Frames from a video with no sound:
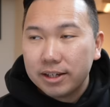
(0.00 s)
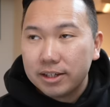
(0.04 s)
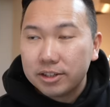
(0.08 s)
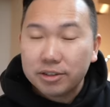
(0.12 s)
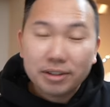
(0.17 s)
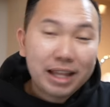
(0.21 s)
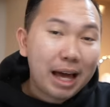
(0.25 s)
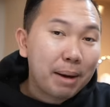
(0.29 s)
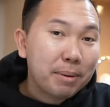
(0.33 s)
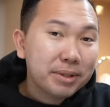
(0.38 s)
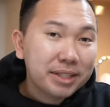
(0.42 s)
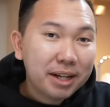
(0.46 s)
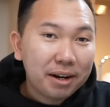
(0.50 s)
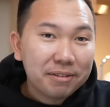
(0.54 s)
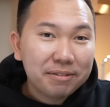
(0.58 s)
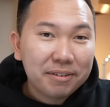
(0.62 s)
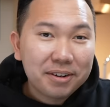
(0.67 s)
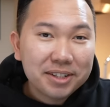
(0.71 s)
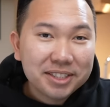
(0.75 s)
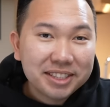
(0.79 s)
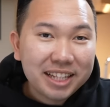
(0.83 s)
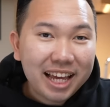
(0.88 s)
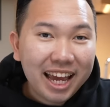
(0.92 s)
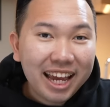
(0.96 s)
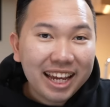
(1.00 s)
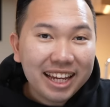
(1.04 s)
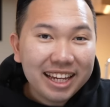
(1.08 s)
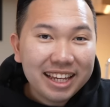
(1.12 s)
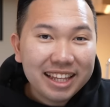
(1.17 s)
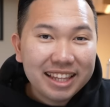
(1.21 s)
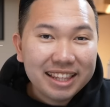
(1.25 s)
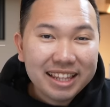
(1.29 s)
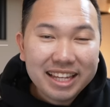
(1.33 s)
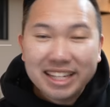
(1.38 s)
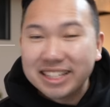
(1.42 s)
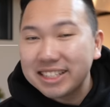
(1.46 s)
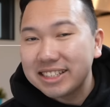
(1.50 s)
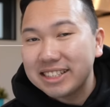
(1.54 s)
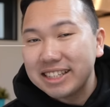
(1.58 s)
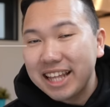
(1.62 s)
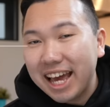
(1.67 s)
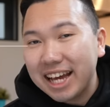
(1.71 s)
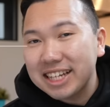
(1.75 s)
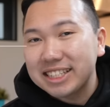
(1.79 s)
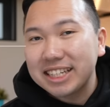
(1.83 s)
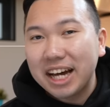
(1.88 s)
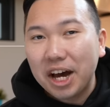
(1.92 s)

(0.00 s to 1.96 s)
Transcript: So that was our first day. These next